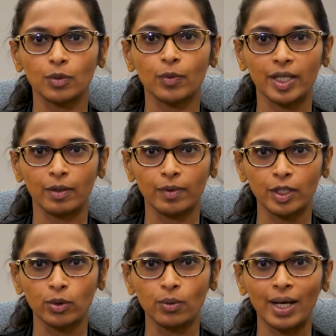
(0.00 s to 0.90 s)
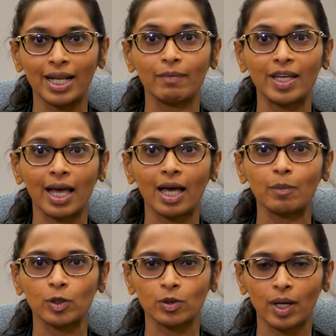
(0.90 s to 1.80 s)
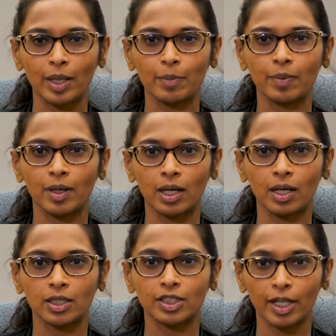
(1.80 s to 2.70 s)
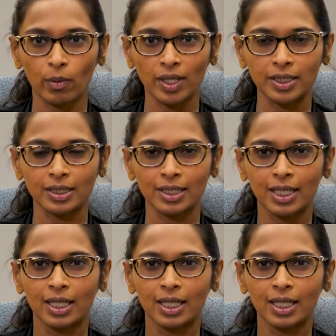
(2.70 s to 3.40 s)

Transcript: we do, and we can prescribe steroids.